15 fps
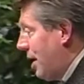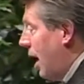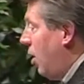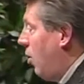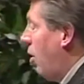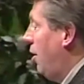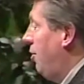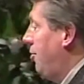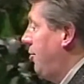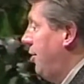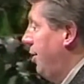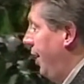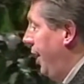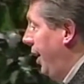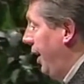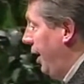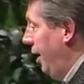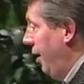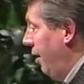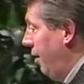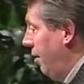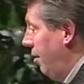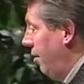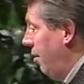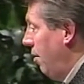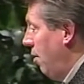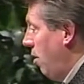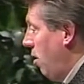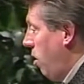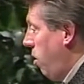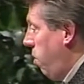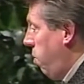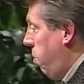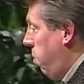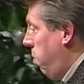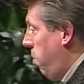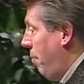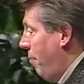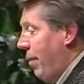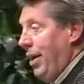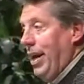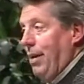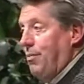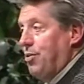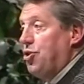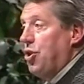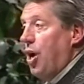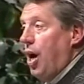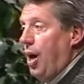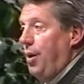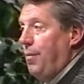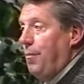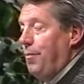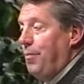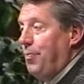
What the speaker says: how are you today? My name is John.